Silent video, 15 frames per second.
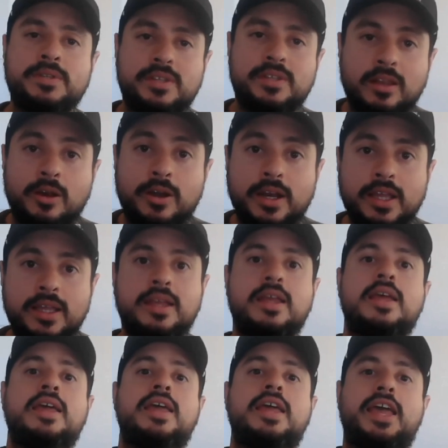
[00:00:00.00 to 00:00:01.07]
to learning.
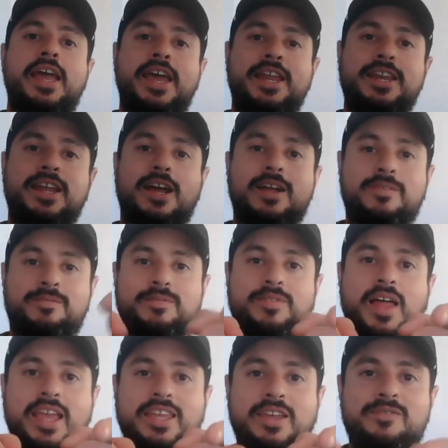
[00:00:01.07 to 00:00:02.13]
And like